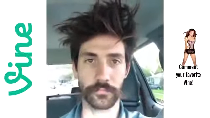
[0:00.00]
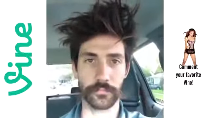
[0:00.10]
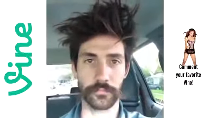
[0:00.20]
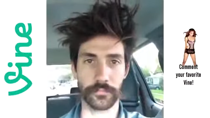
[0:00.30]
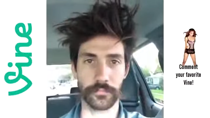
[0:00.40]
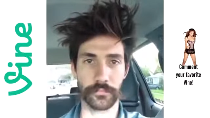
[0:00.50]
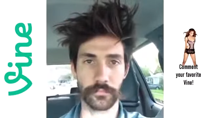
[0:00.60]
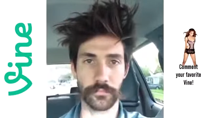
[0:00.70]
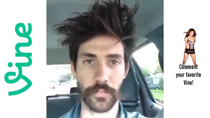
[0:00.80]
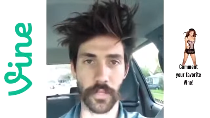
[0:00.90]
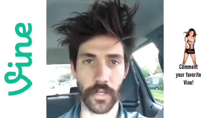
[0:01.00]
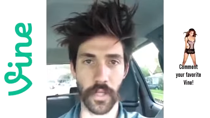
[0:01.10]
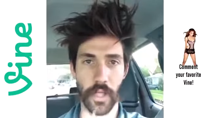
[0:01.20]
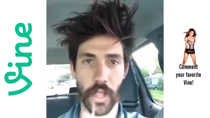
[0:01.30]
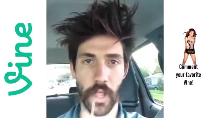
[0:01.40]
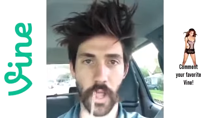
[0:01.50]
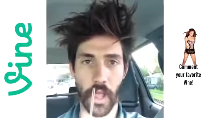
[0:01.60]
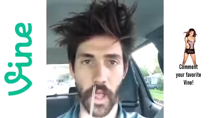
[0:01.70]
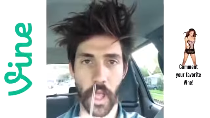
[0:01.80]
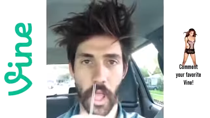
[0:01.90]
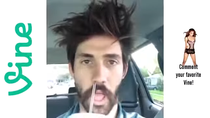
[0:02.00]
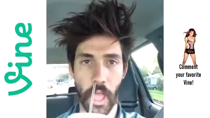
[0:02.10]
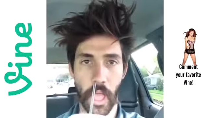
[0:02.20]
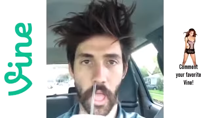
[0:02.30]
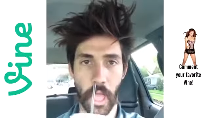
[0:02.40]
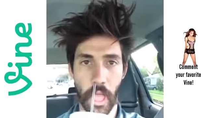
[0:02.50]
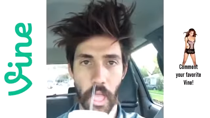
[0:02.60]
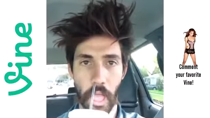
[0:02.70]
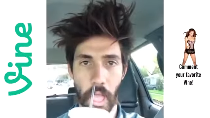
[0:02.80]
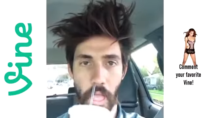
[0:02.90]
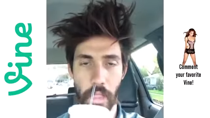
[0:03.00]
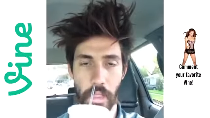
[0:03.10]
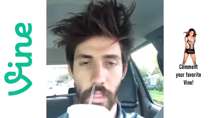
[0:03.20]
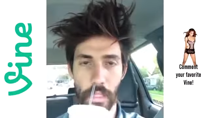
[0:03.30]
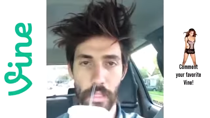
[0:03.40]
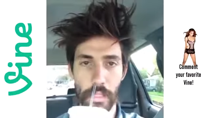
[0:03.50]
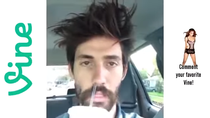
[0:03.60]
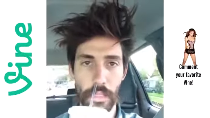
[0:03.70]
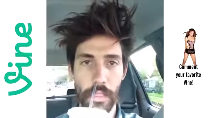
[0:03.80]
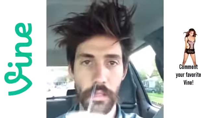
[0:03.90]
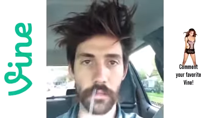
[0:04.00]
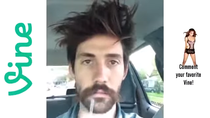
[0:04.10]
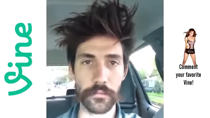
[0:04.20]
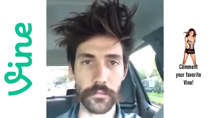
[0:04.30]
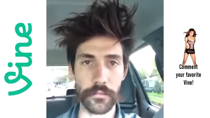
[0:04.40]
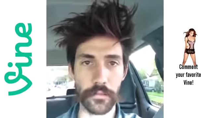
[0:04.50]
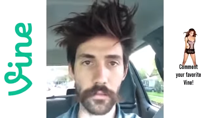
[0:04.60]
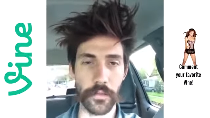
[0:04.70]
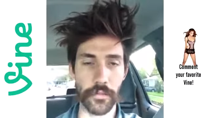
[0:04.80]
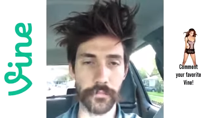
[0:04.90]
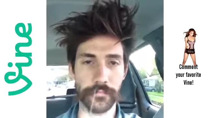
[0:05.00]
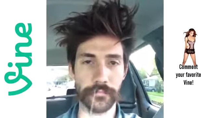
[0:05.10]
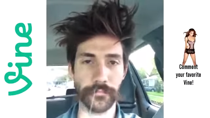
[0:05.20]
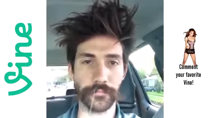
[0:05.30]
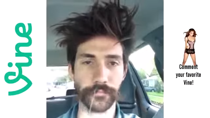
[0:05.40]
(no one is talking)